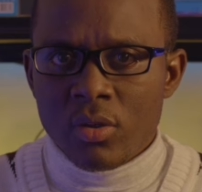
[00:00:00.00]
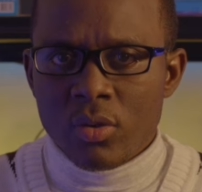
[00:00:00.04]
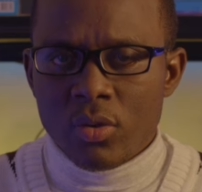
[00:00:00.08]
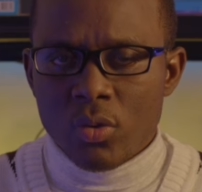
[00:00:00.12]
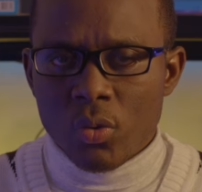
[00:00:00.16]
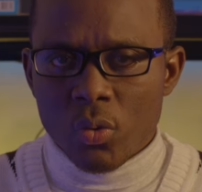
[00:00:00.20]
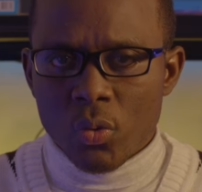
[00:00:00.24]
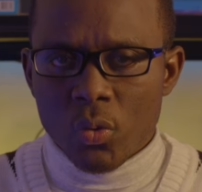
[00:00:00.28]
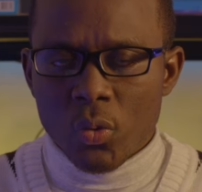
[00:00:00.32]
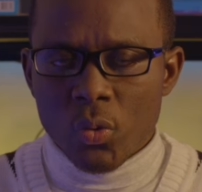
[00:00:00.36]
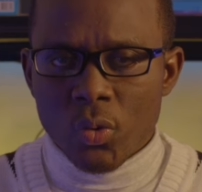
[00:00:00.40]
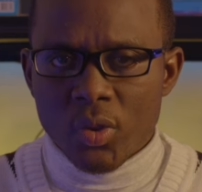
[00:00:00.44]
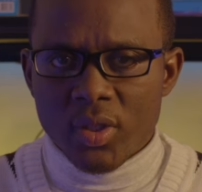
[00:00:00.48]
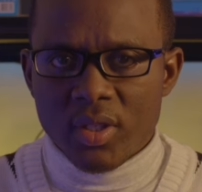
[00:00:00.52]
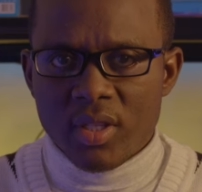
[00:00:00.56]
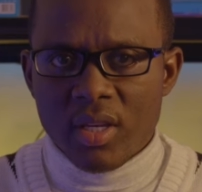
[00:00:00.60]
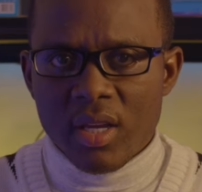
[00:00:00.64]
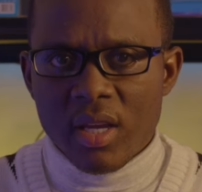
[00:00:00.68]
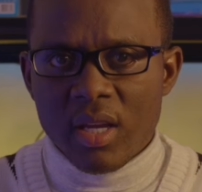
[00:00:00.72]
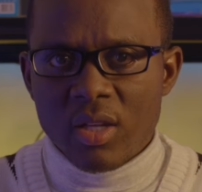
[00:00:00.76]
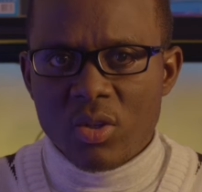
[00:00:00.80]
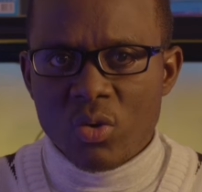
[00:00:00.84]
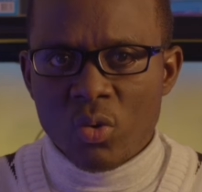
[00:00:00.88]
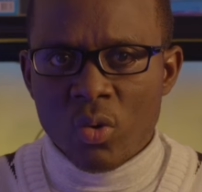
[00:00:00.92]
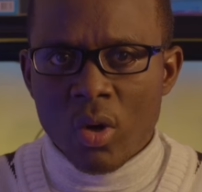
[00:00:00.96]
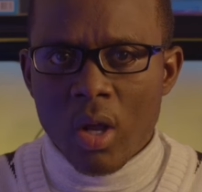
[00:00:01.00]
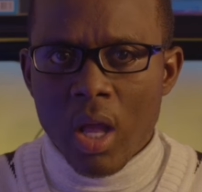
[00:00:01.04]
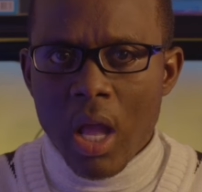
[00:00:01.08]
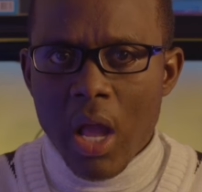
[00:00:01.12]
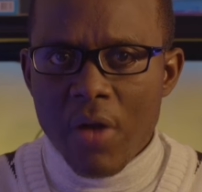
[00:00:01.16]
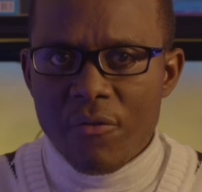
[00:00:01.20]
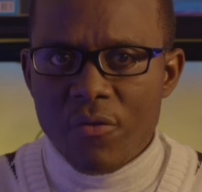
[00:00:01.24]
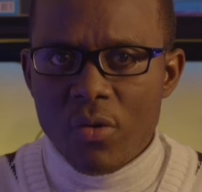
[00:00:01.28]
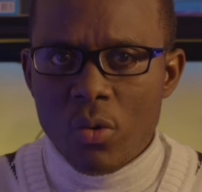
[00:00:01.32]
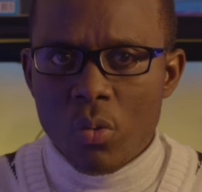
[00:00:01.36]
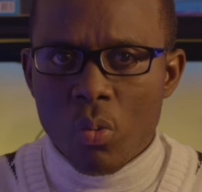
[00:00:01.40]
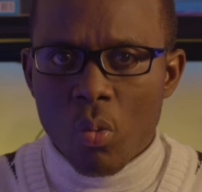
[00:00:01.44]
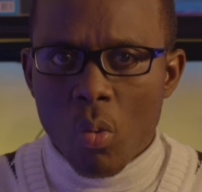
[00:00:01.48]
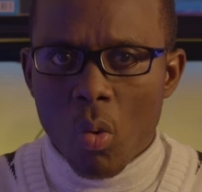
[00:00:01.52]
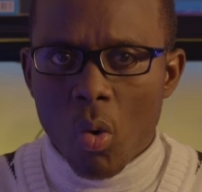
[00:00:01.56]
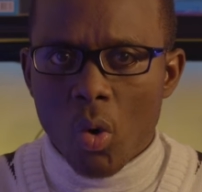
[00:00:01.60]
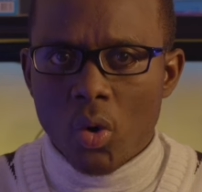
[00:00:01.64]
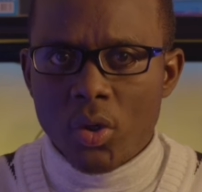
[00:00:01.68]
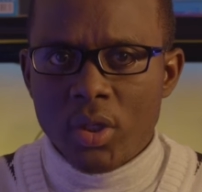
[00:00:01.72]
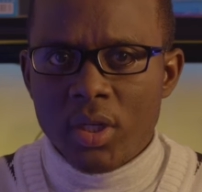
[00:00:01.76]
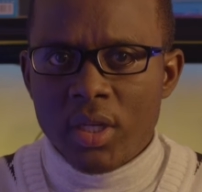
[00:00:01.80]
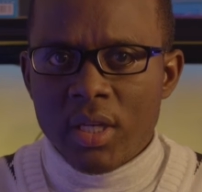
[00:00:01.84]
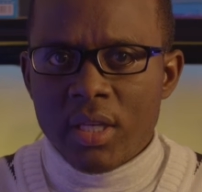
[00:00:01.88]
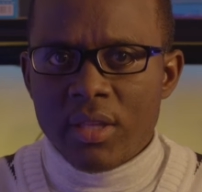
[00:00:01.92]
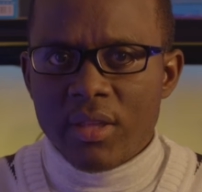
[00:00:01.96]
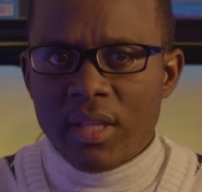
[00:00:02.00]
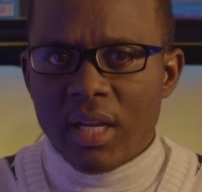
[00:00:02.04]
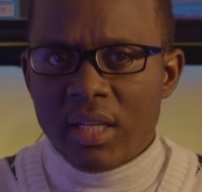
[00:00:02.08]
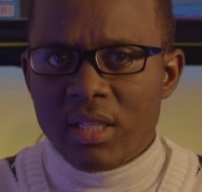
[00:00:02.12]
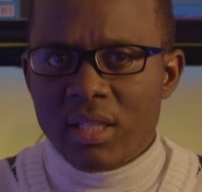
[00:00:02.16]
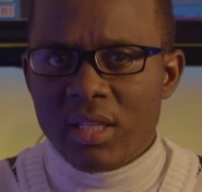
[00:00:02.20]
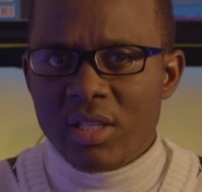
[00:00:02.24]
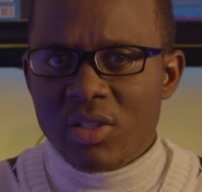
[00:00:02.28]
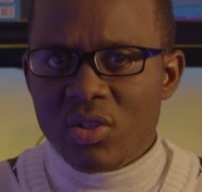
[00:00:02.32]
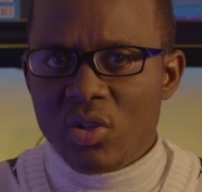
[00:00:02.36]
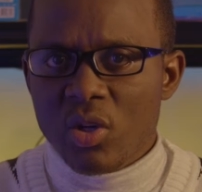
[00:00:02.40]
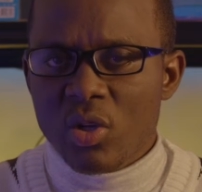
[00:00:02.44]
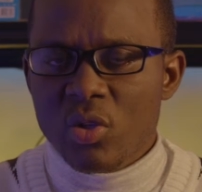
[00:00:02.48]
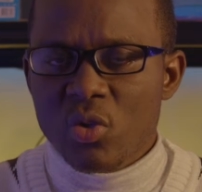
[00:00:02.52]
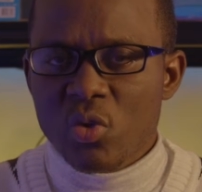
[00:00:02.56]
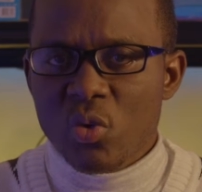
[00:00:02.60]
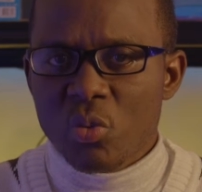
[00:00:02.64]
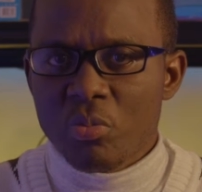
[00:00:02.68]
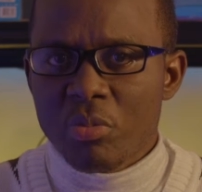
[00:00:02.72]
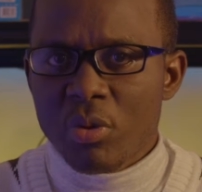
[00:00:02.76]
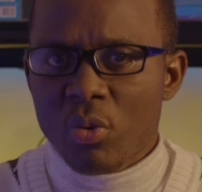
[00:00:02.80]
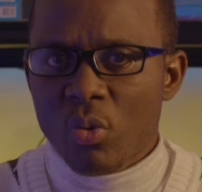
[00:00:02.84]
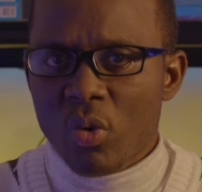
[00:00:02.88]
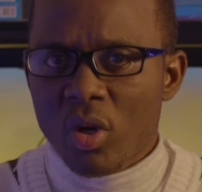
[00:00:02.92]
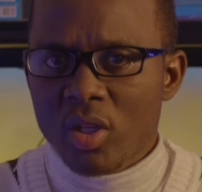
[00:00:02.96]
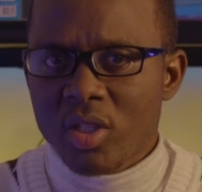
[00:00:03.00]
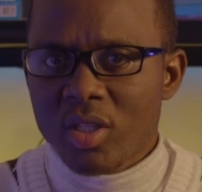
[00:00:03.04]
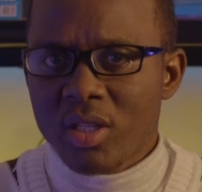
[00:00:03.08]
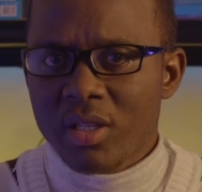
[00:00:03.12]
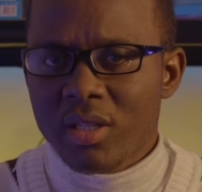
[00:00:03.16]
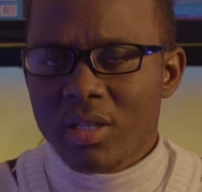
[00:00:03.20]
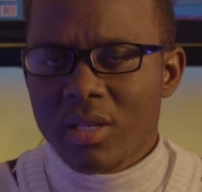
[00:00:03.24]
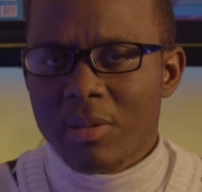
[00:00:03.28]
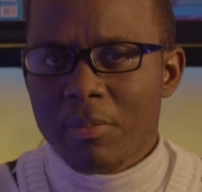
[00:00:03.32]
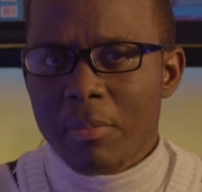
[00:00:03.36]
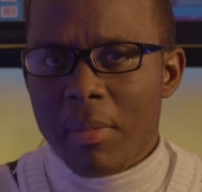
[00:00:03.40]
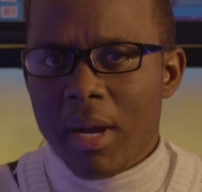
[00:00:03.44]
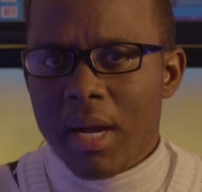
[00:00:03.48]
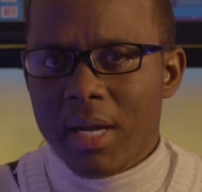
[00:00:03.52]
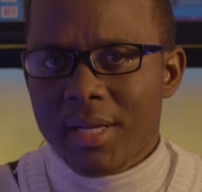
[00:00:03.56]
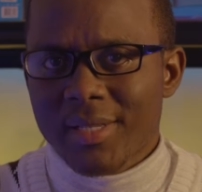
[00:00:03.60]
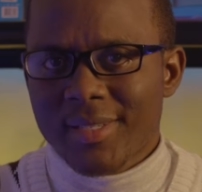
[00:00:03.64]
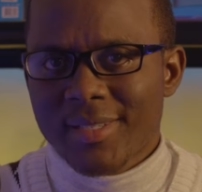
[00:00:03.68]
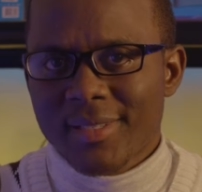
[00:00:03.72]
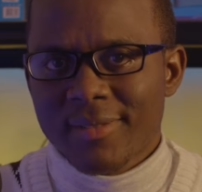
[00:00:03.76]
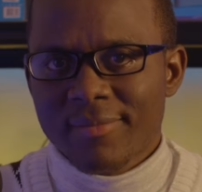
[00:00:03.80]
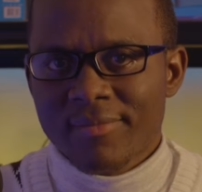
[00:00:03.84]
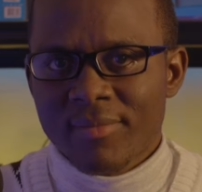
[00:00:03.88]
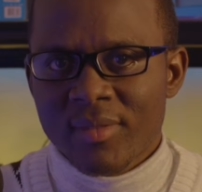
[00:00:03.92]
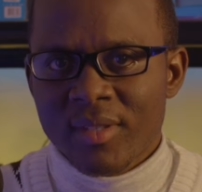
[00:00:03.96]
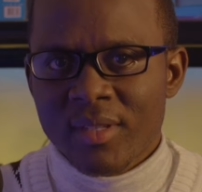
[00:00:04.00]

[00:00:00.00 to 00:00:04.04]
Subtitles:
to say to everyone that is going to be watching the match,